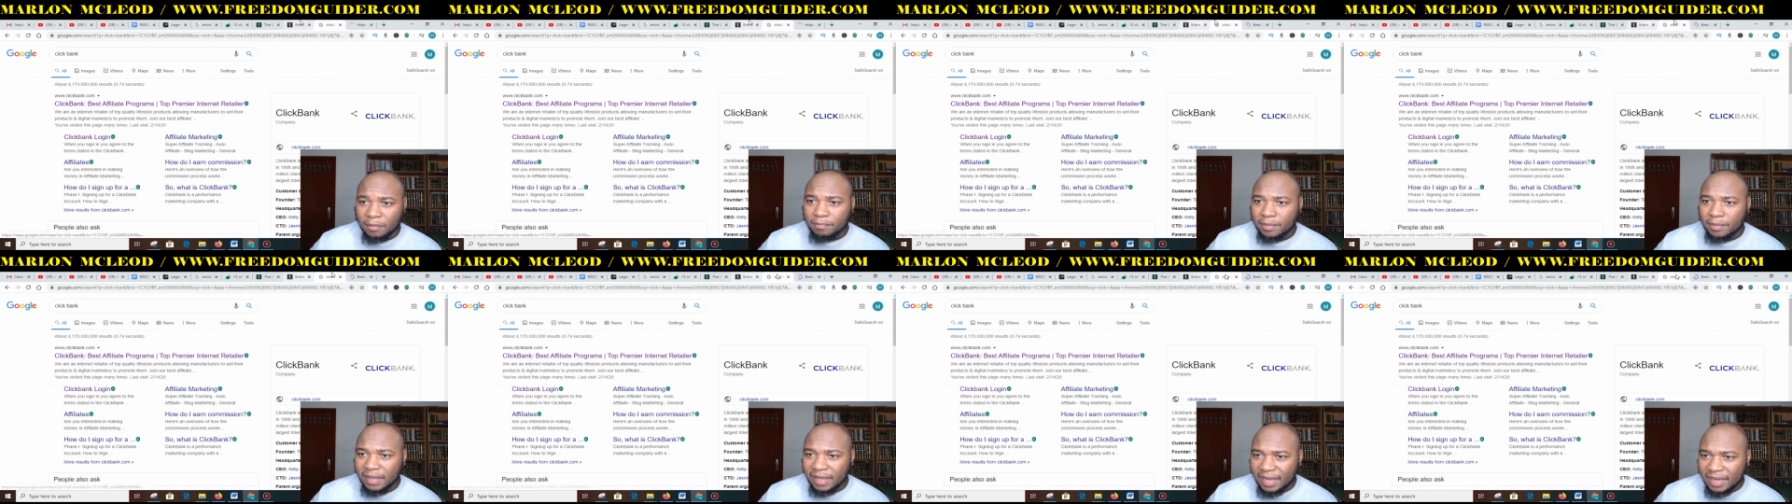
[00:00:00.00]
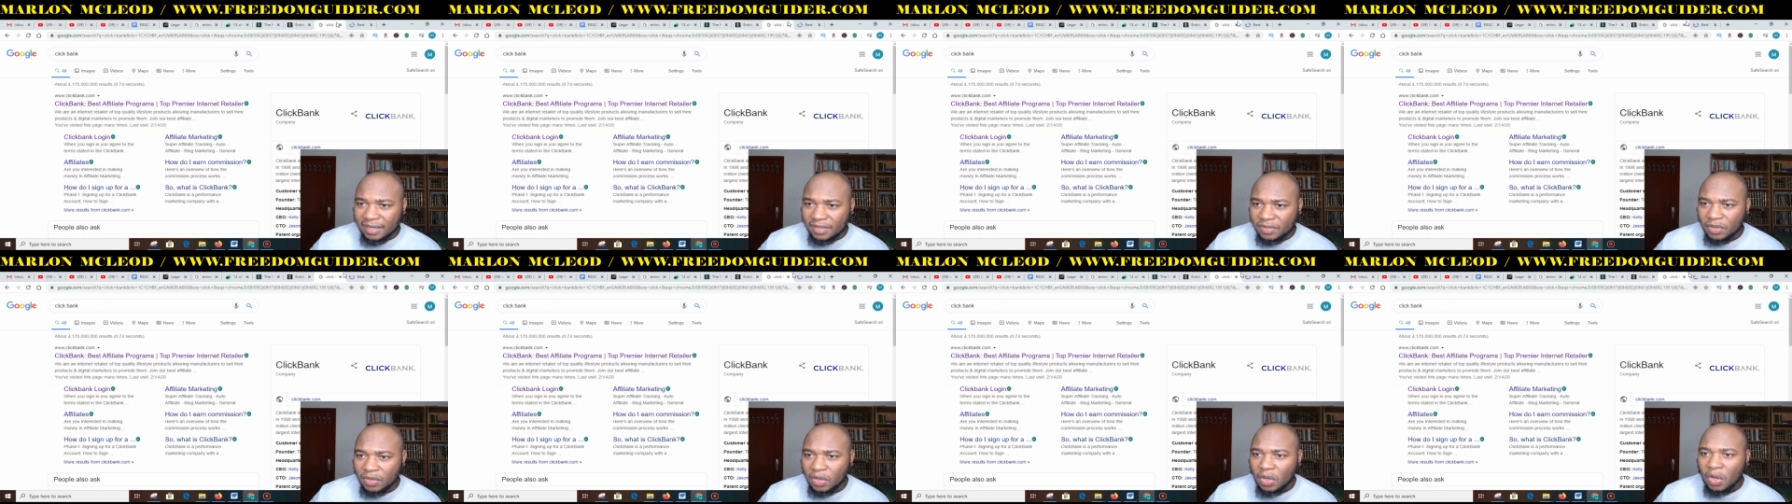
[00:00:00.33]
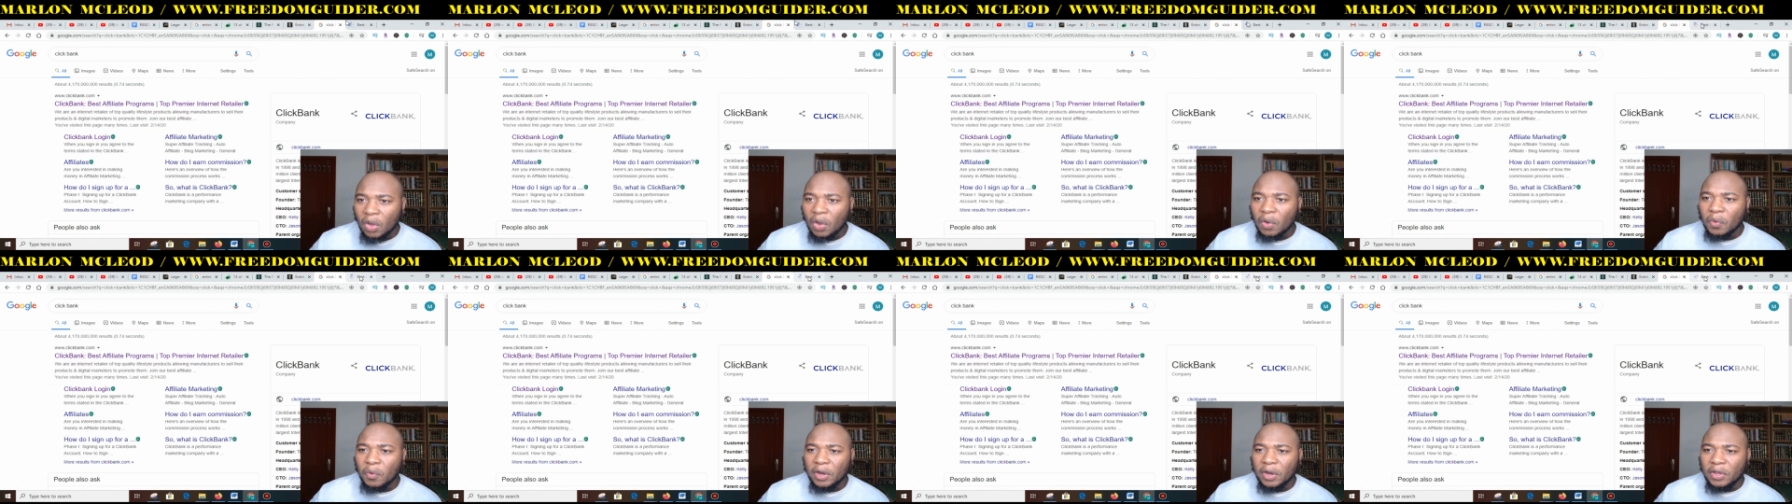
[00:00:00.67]
place
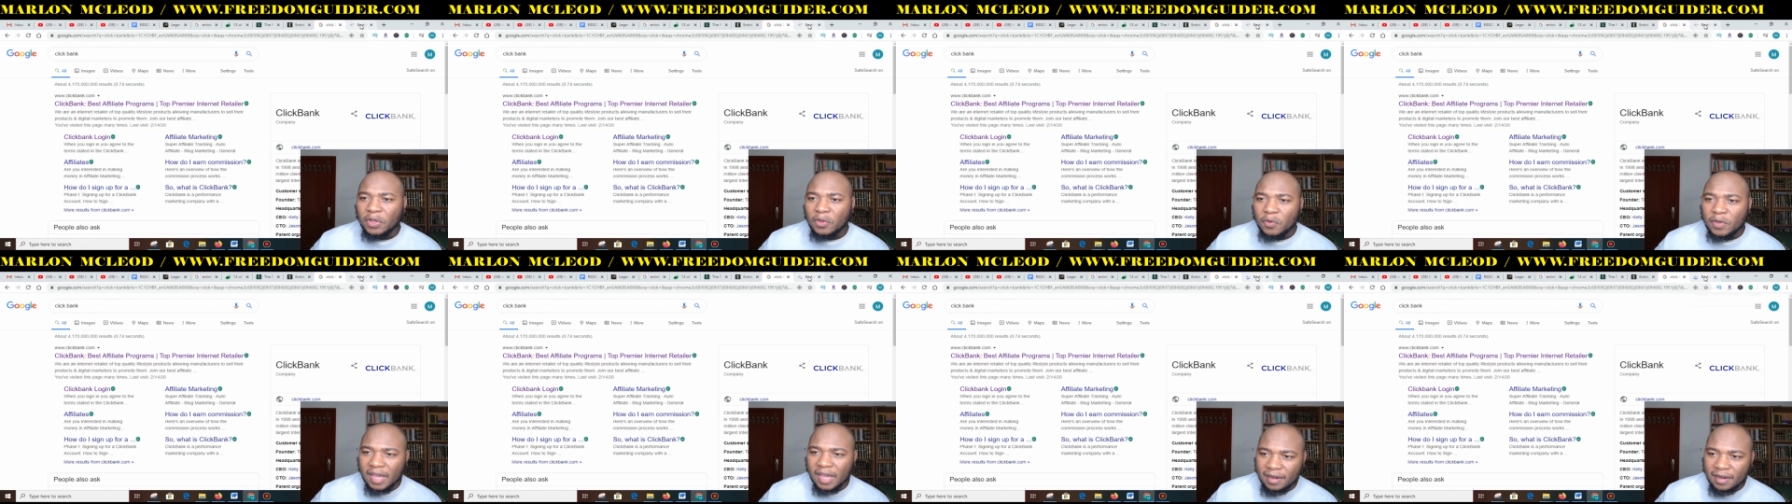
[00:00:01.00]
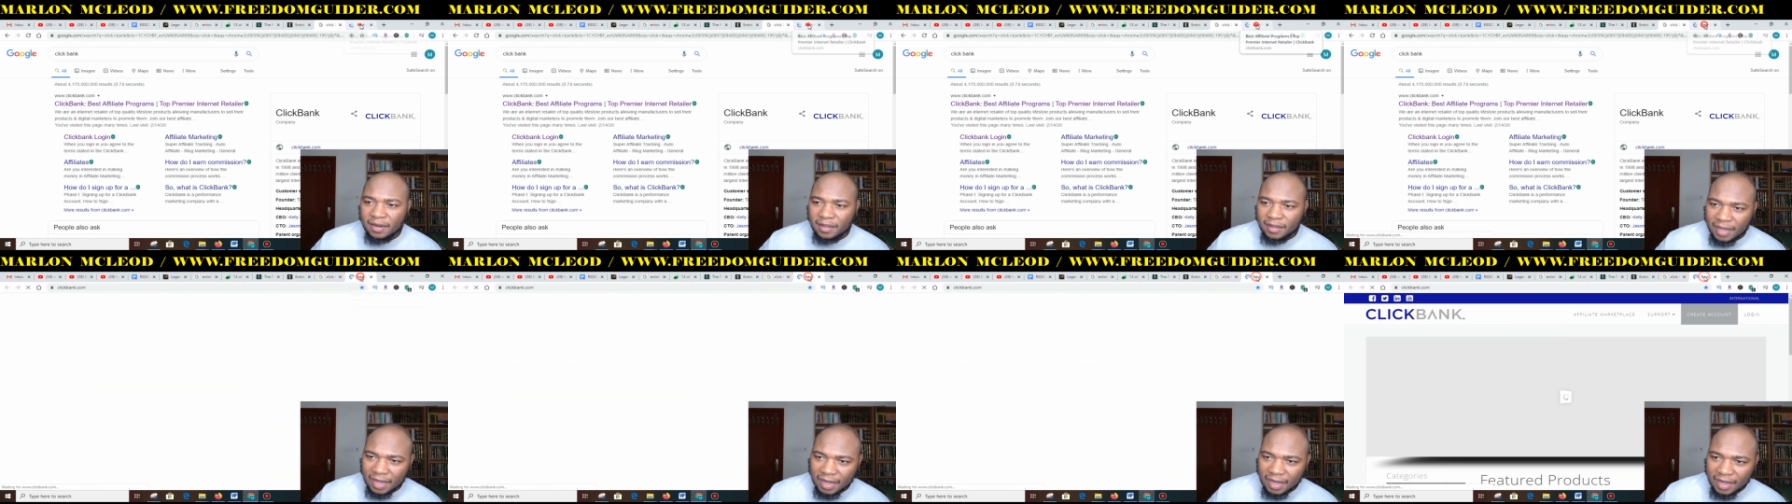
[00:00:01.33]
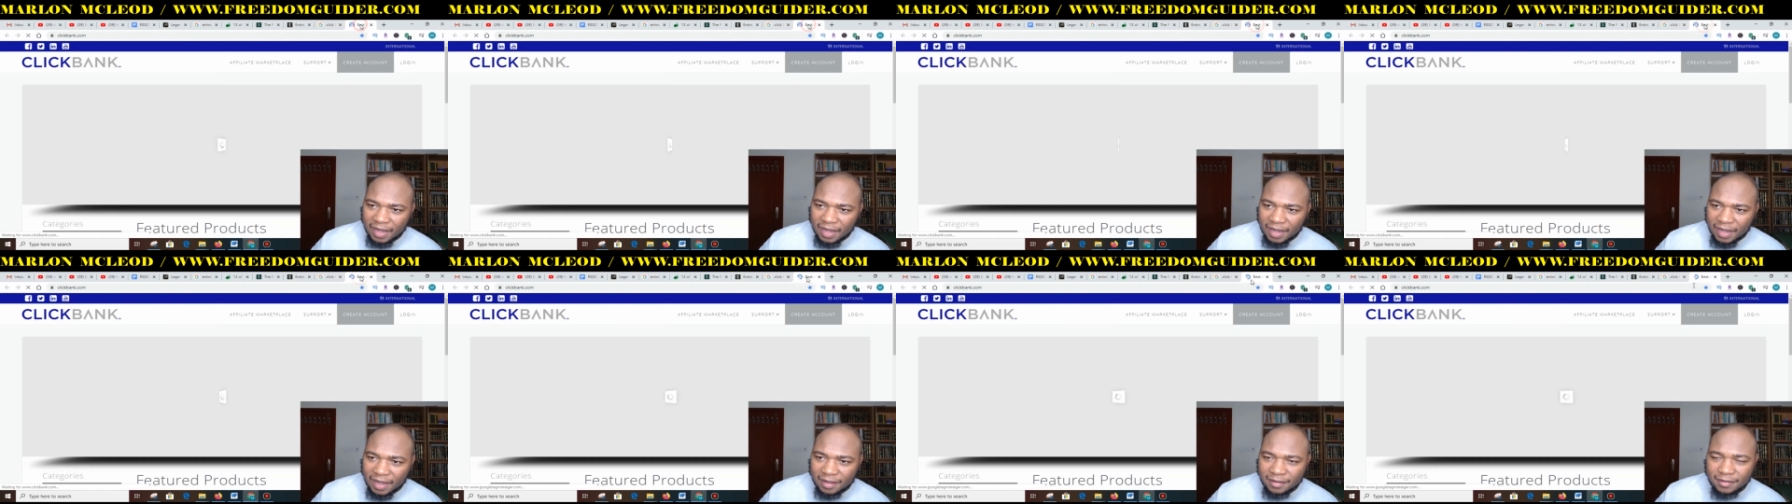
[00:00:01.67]
where you can
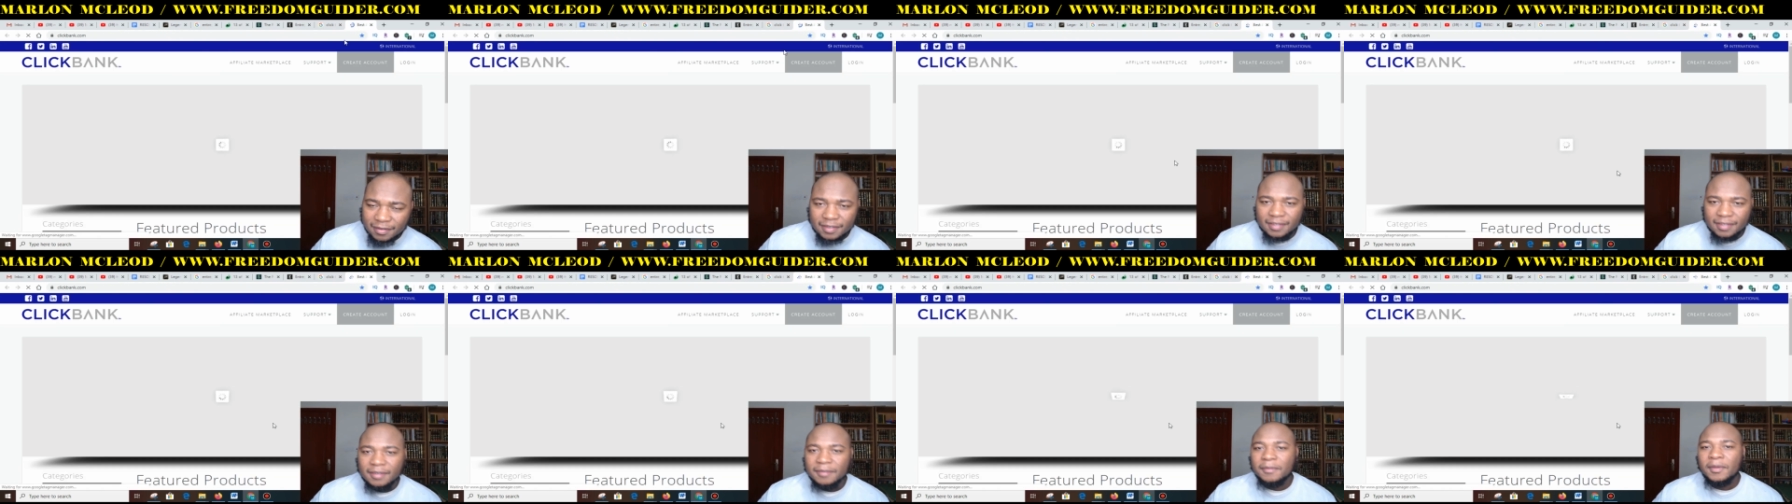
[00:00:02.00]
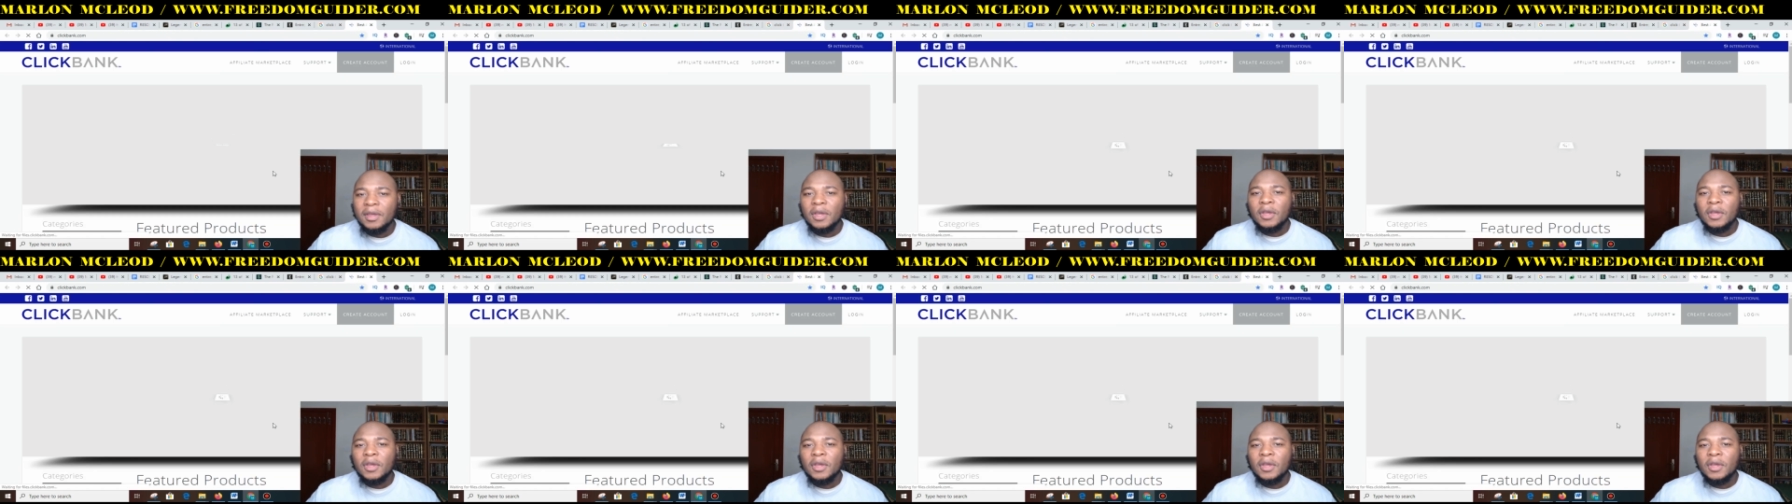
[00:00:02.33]
get